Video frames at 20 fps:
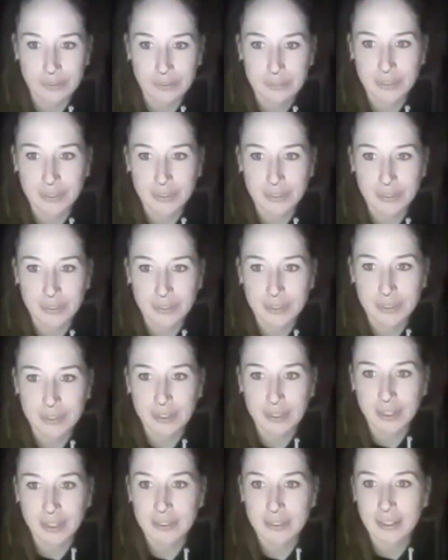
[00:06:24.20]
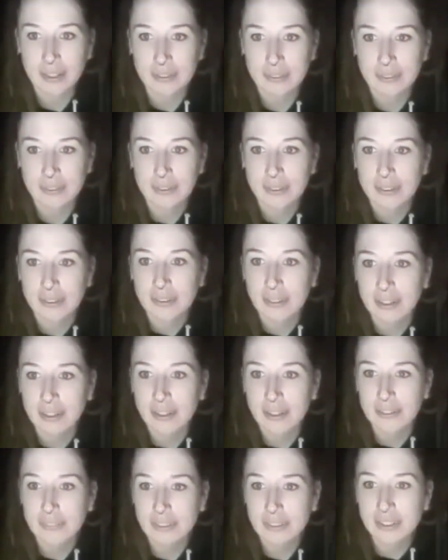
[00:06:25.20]
or something like that. I
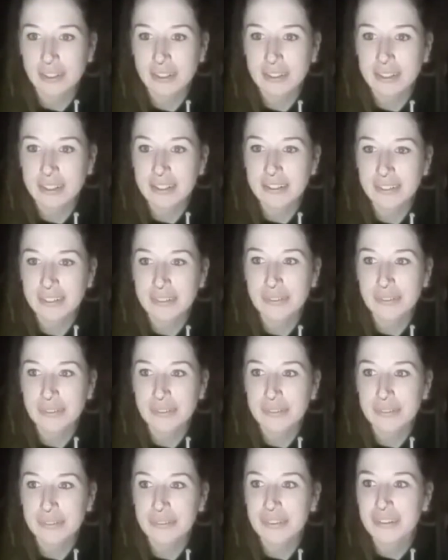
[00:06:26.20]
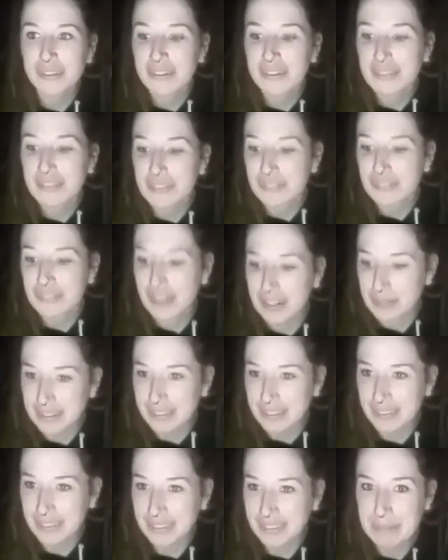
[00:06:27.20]
really need to find a way to
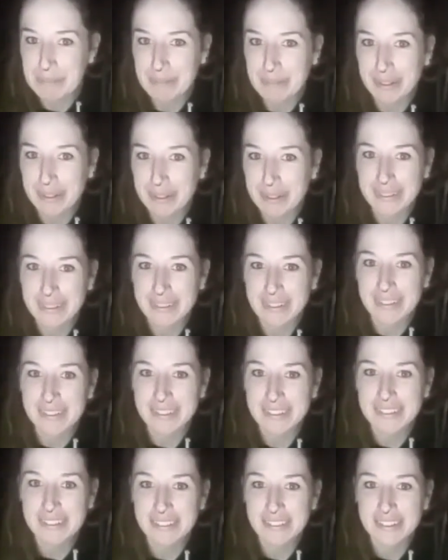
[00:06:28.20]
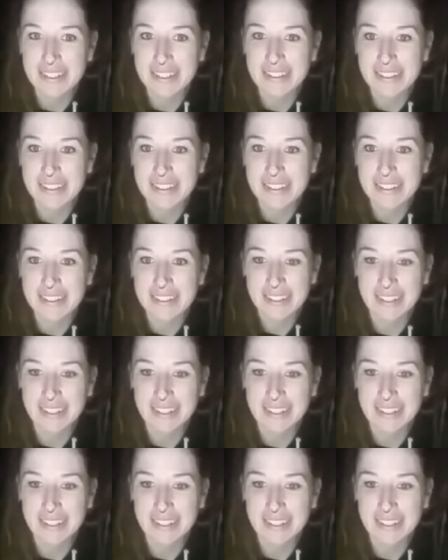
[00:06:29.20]
keep my screen going.